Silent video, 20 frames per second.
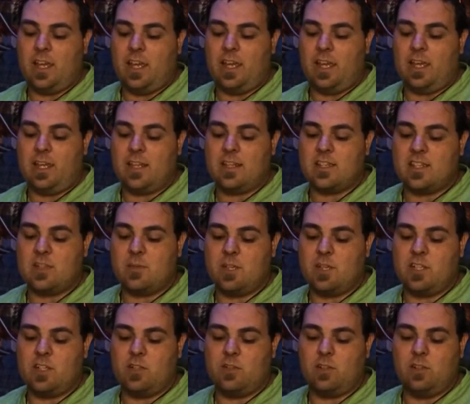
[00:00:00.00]
and so
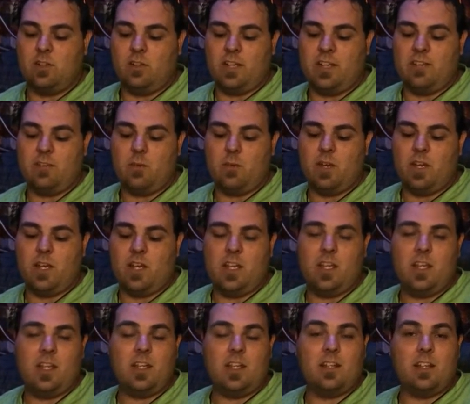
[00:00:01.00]
we can do a little giveaway
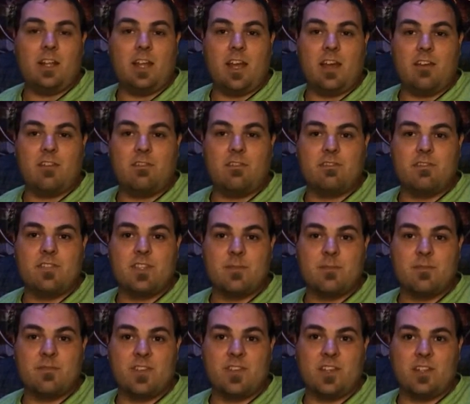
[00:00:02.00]
and have
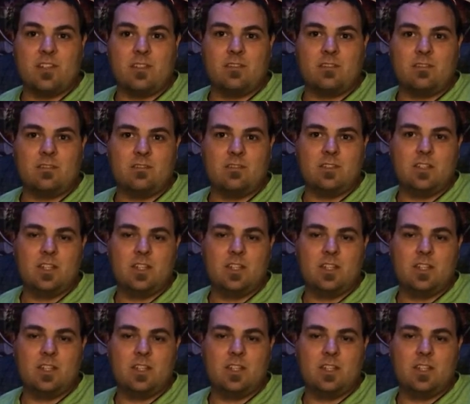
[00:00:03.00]
some fun.